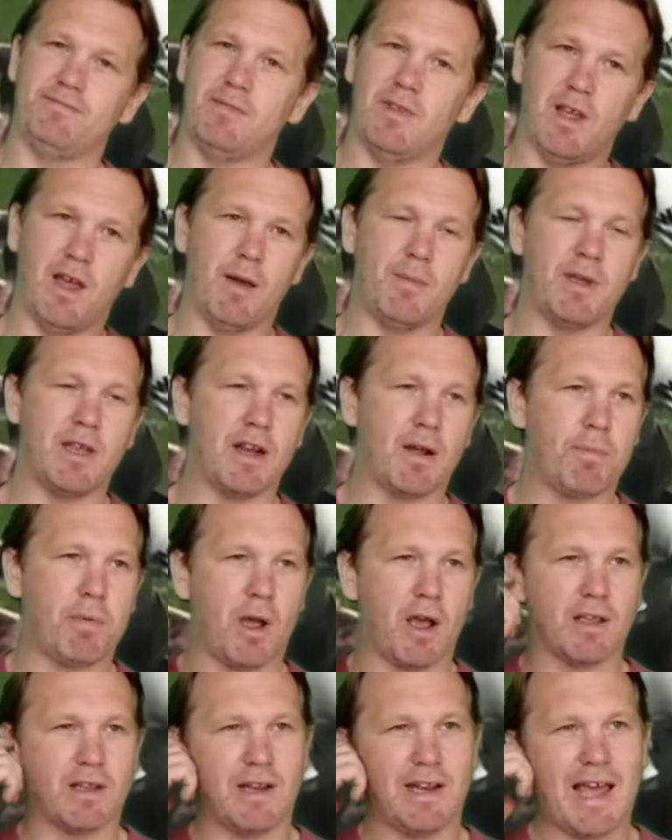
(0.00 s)
I mean,
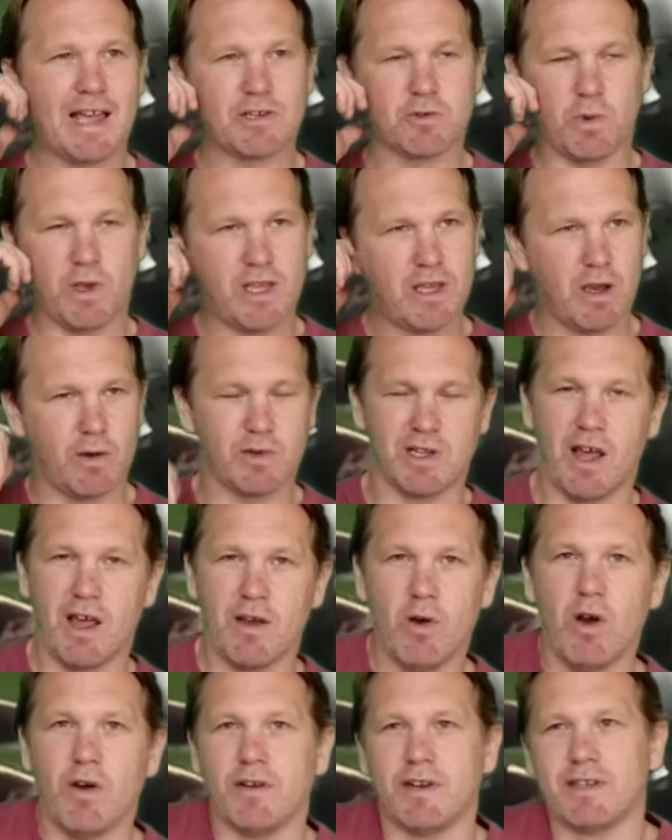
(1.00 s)
last week I was like,
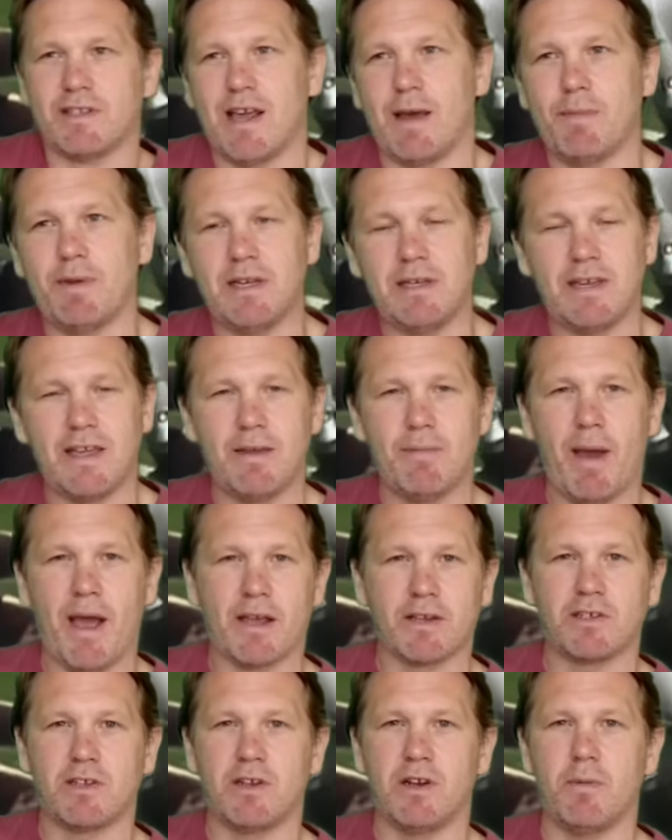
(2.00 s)
oh, does that mean
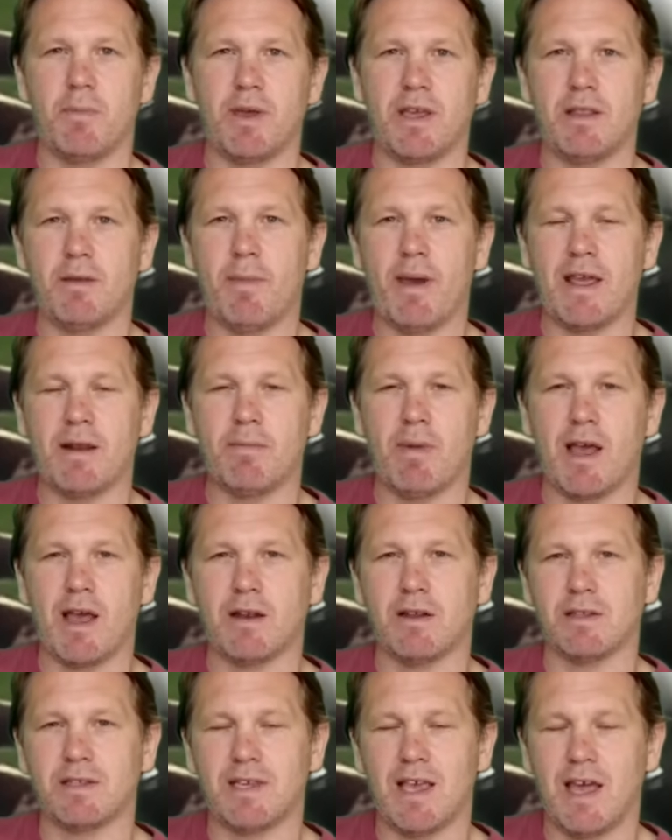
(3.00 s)
D-Mac's going to be the main man
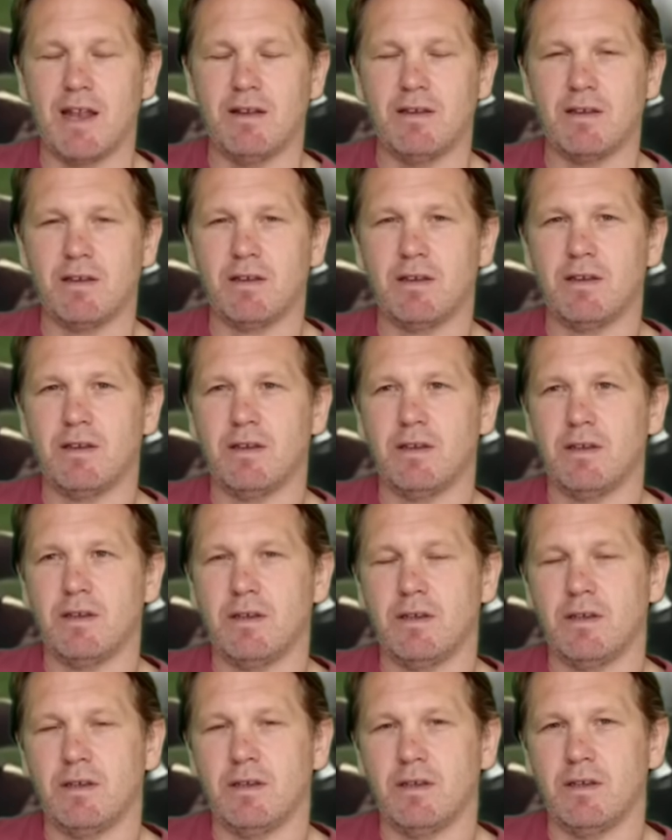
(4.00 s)
at 10?
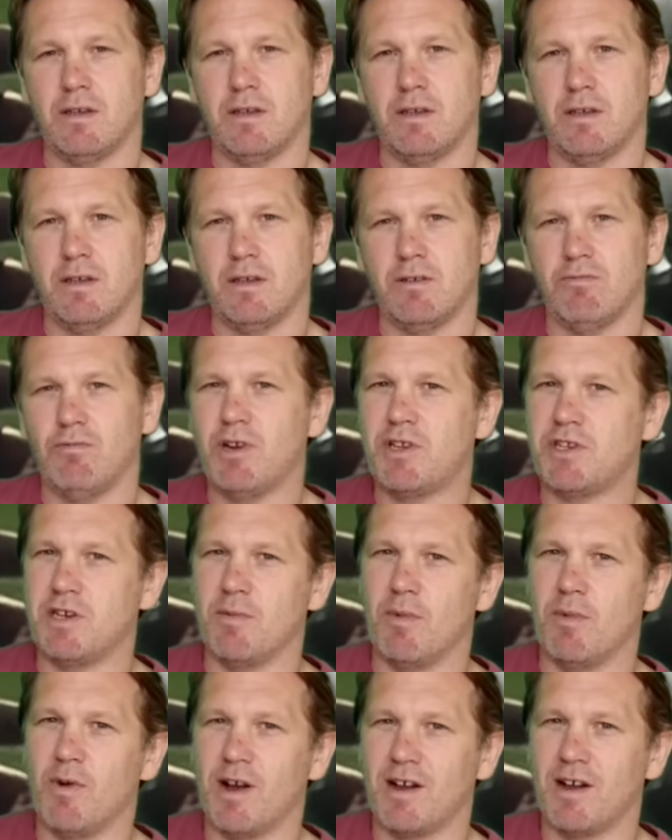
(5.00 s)
Richie
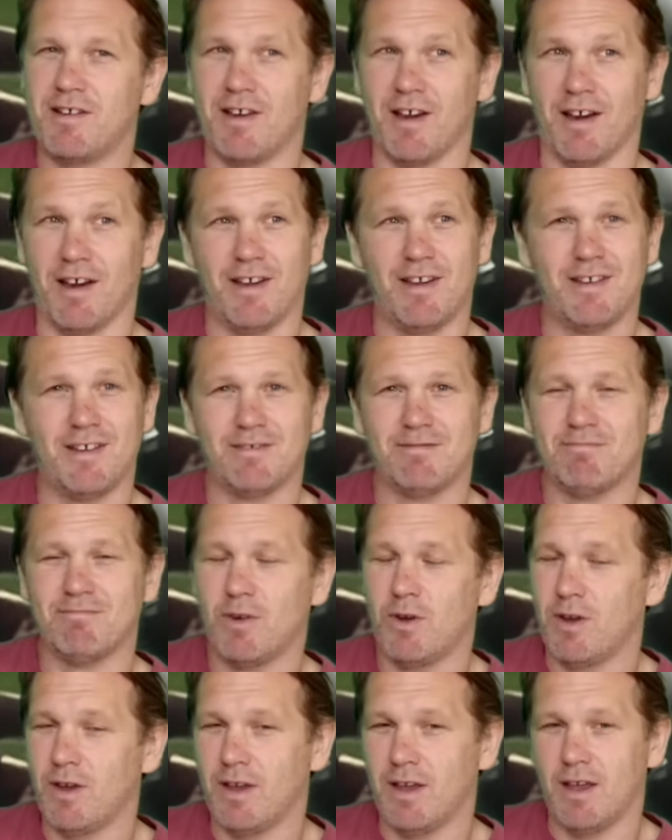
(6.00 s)
Mwanga...
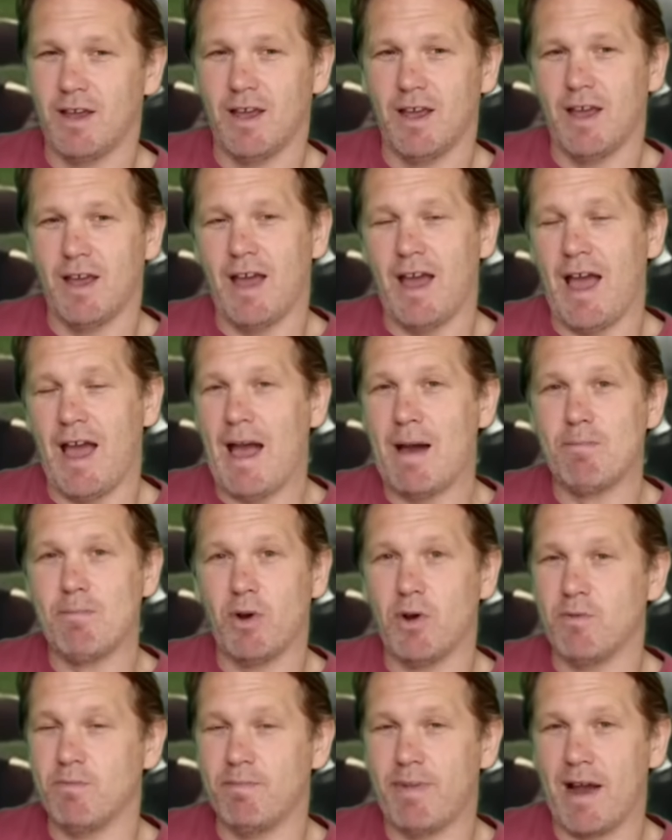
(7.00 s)
And
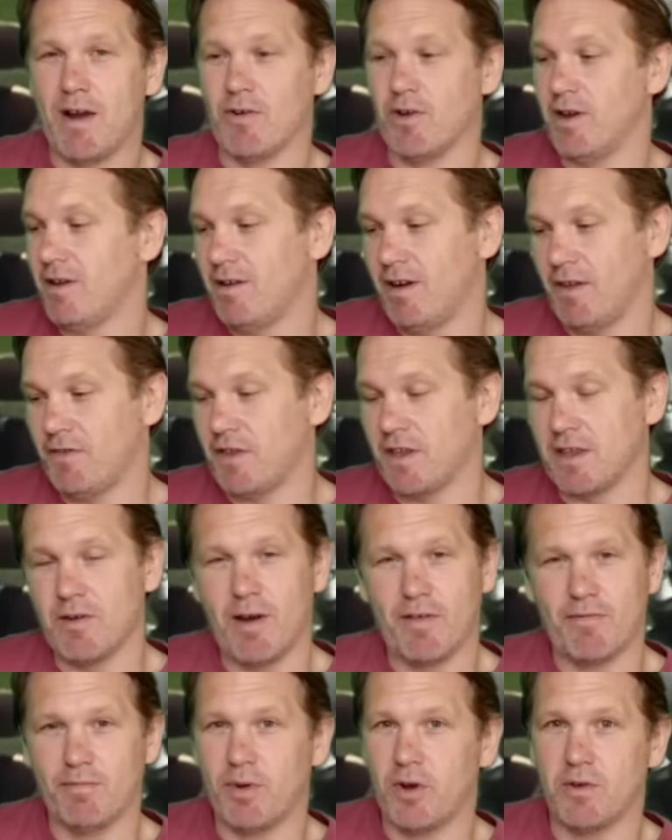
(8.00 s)
Bowden Barrett, I think you have
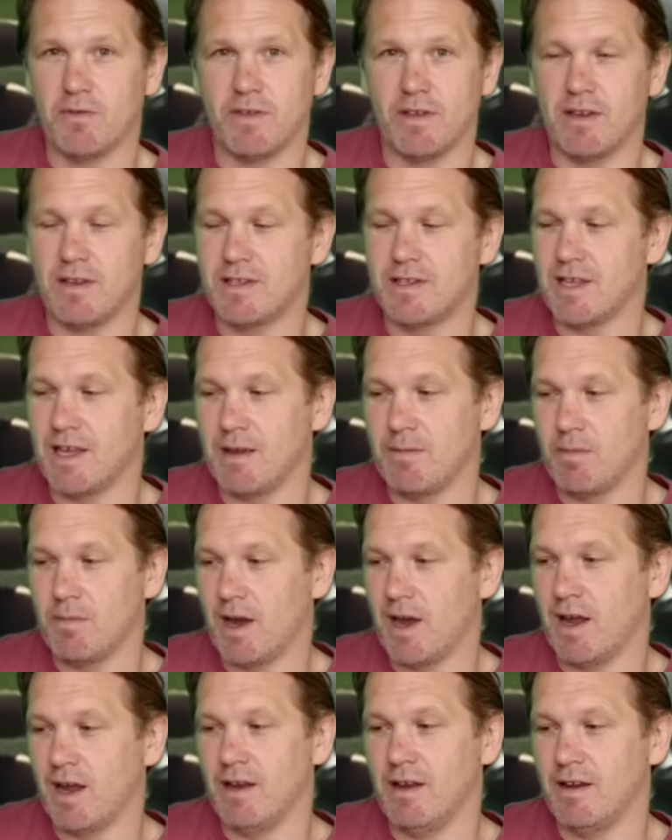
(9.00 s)
them both in your team.
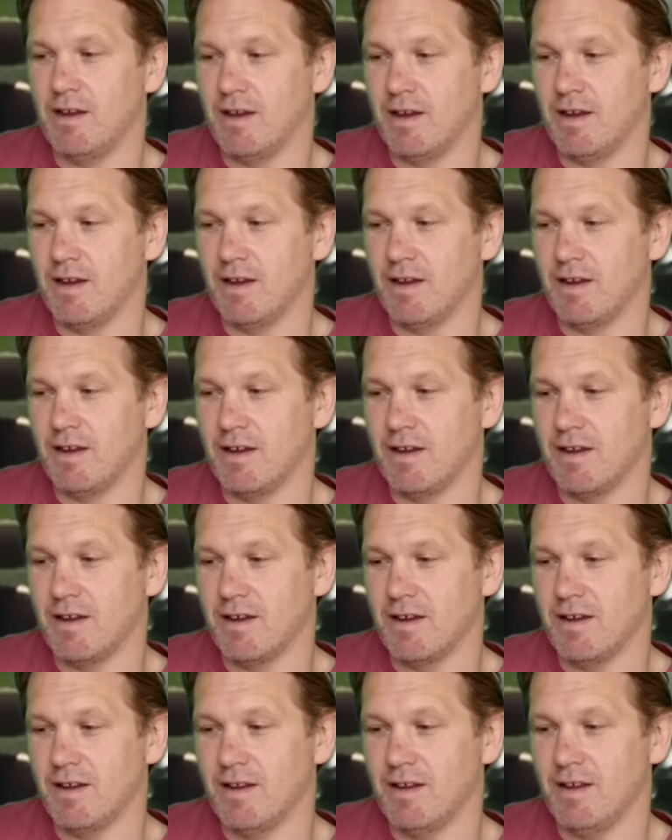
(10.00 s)
And that
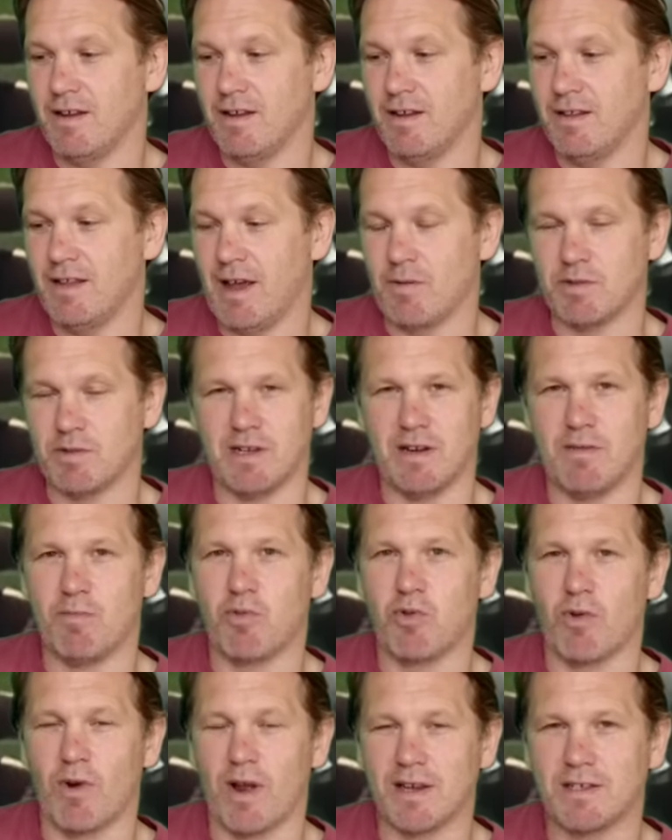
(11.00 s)
was an
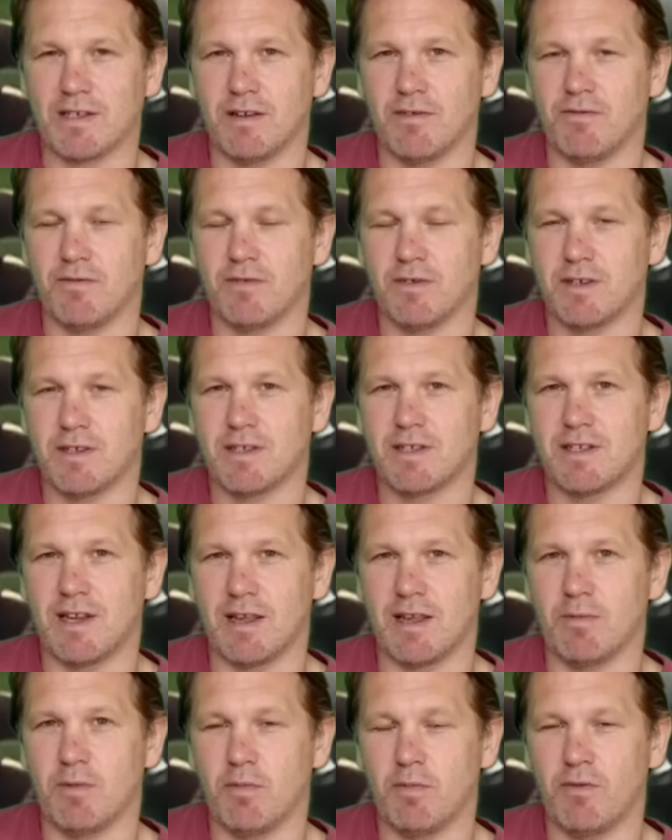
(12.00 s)
impressive
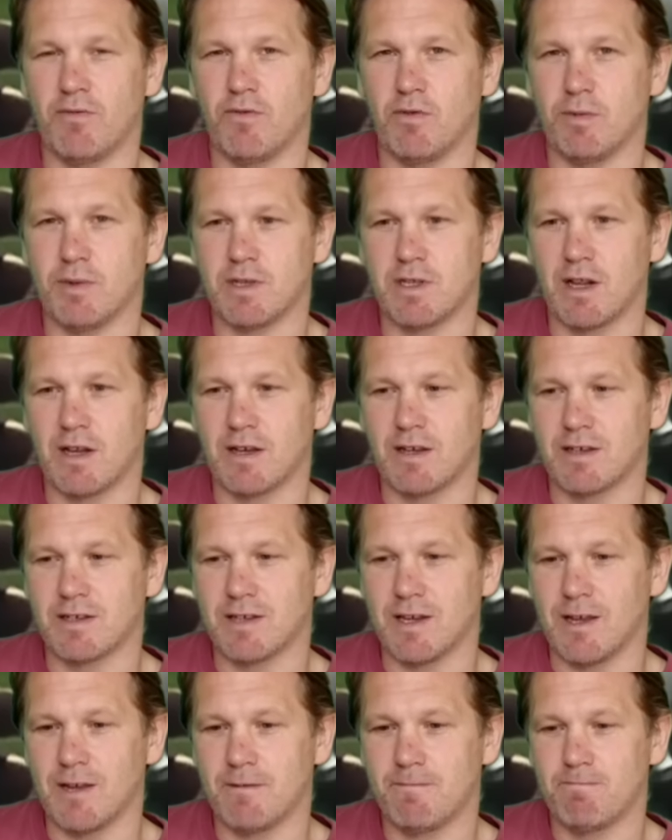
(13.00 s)
statement performance, like I
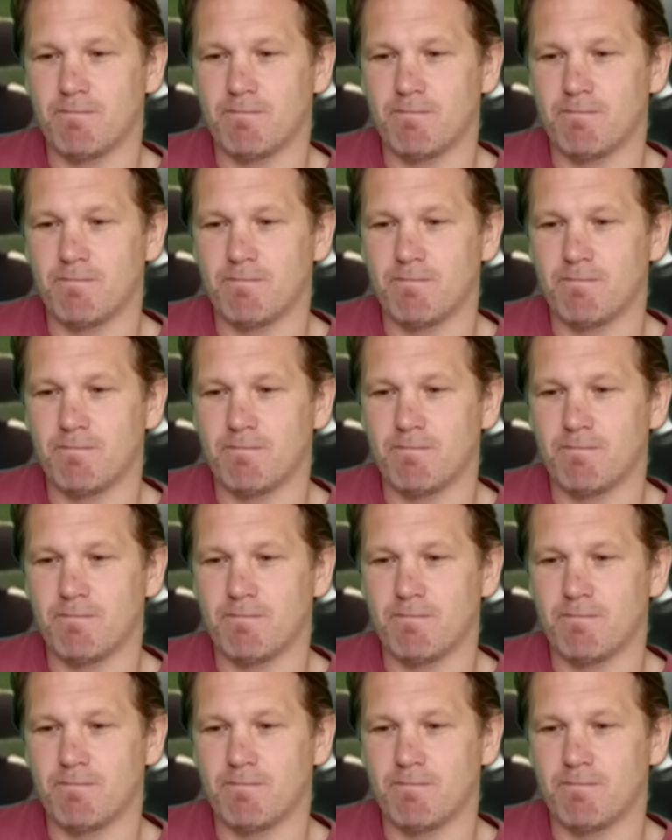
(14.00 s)
say.